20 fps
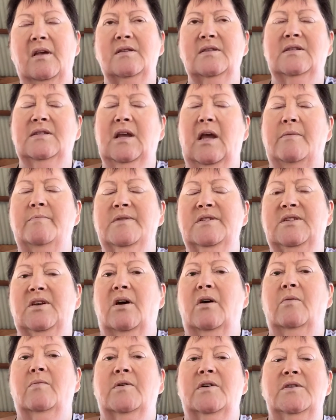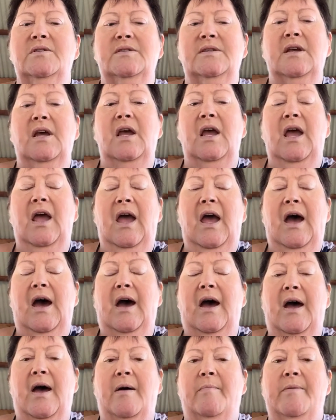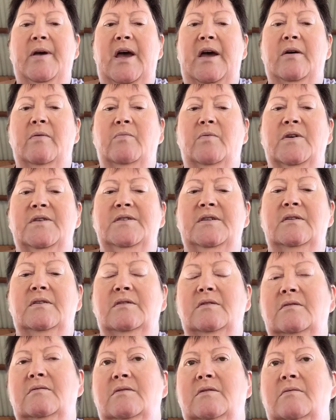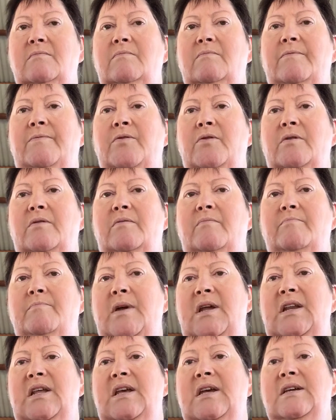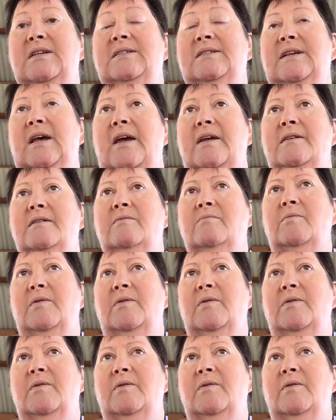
the same as I was. And it wasn't for many years later,